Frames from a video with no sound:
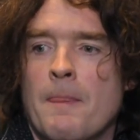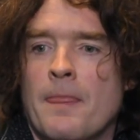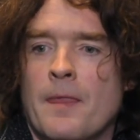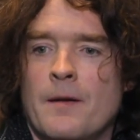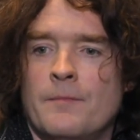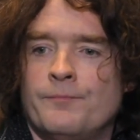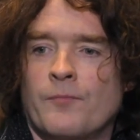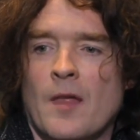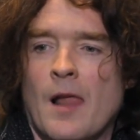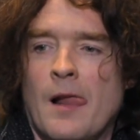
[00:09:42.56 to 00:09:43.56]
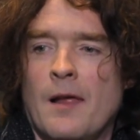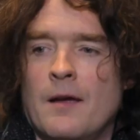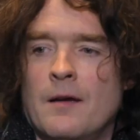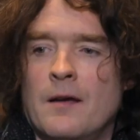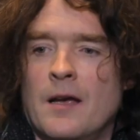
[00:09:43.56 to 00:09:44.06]

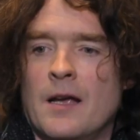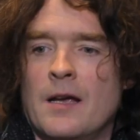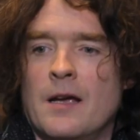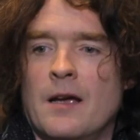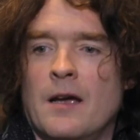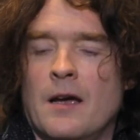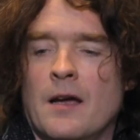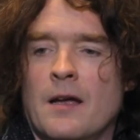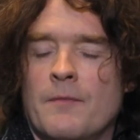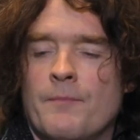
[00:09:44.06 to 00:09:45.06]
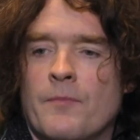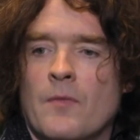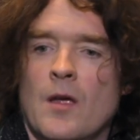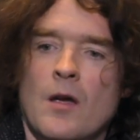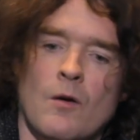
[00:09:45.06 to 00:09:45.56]

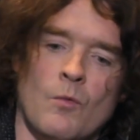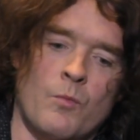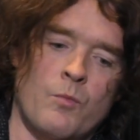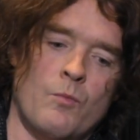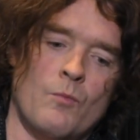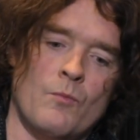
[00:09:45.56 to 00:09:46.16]
(no one is talking)